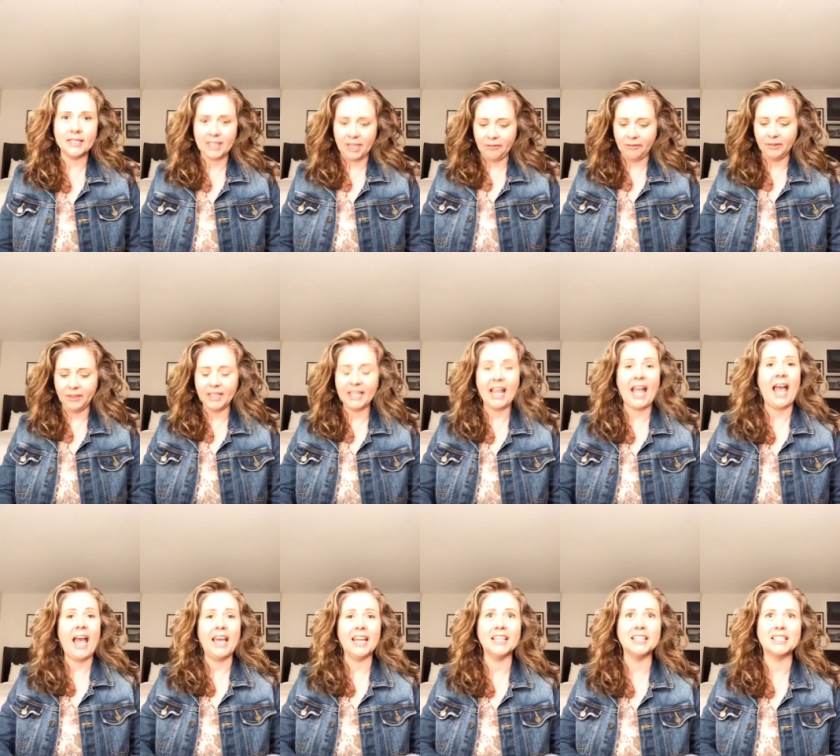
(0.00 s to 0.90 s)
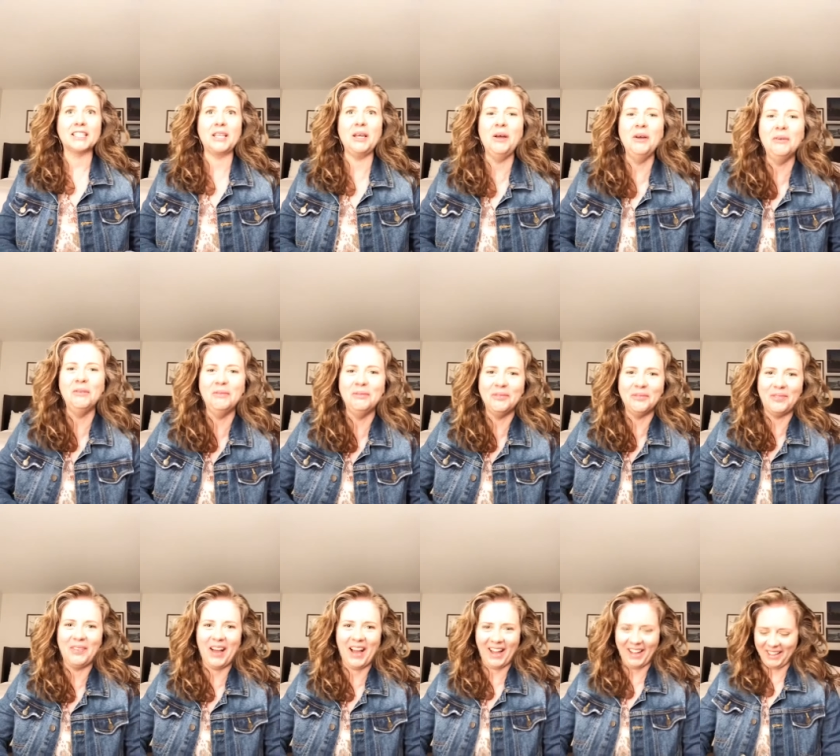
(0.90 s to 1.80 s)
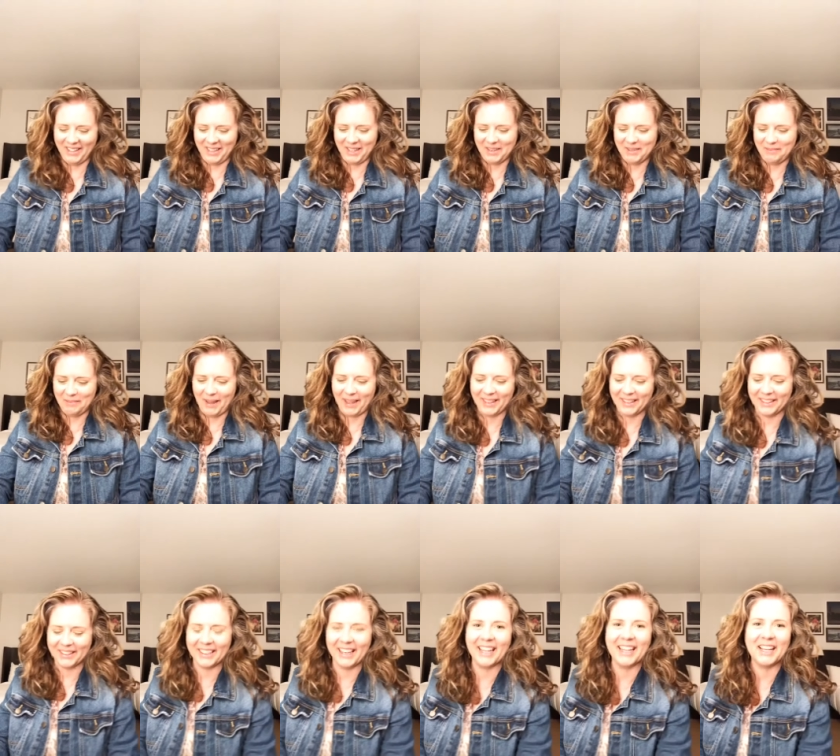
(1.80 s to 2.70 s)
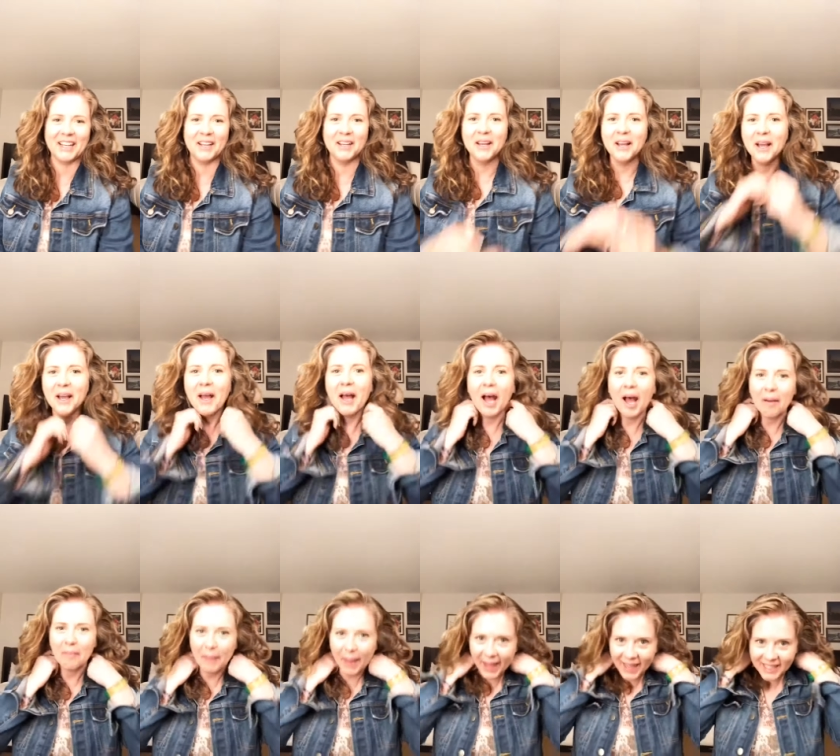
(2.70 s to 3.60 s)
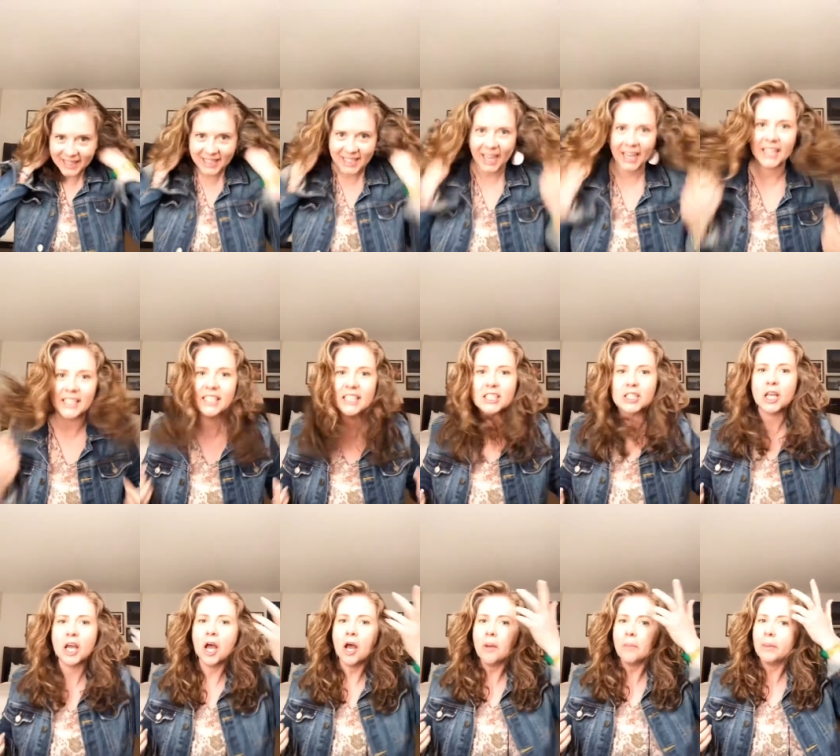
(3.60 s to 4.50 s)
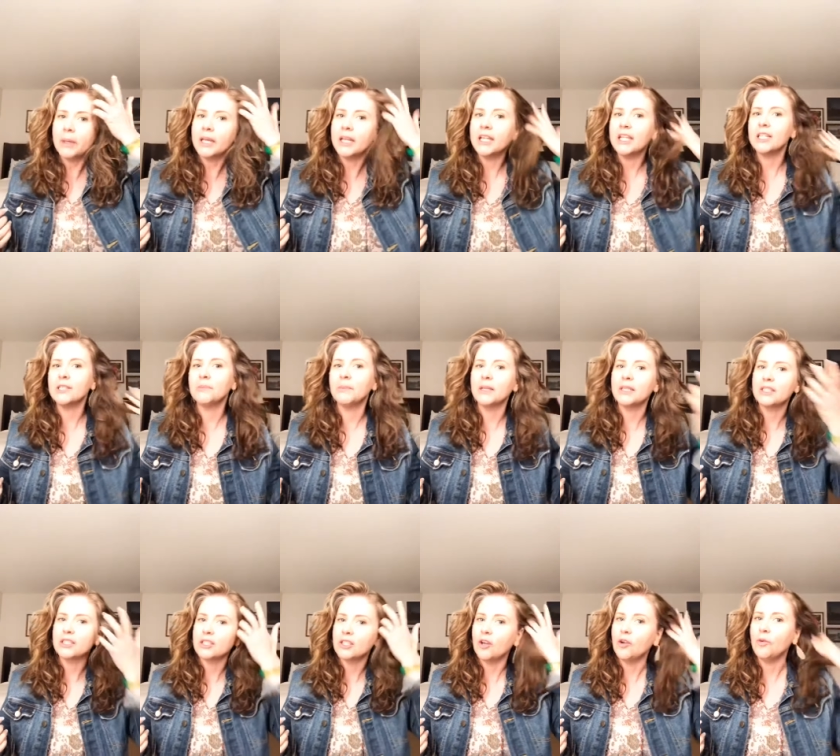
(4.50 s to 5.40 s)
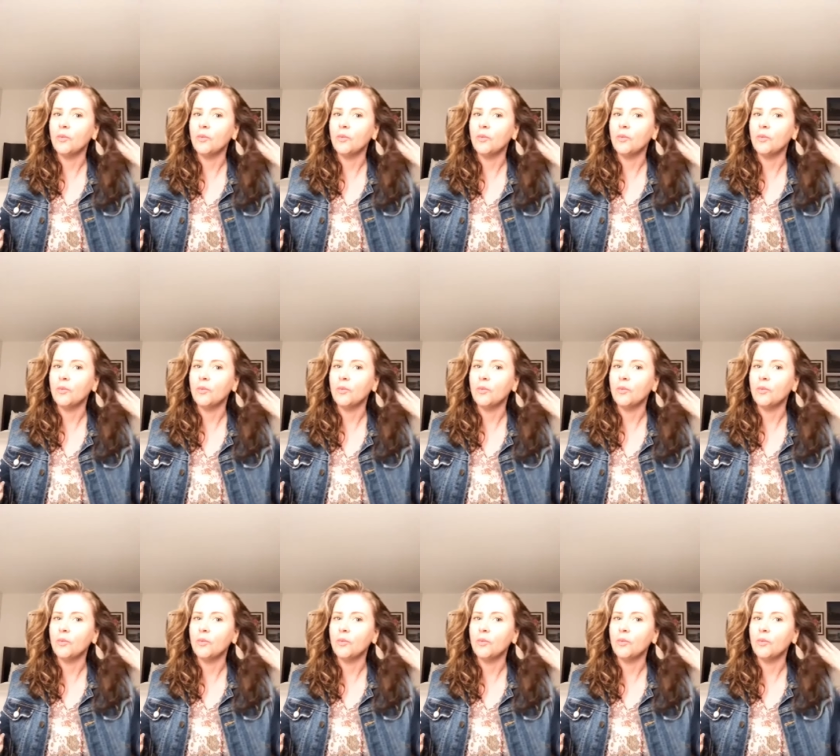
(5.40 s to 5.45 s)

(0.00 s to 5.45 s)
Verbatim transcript: definitely added some volume. I look like a, a mad scientist, but it has been so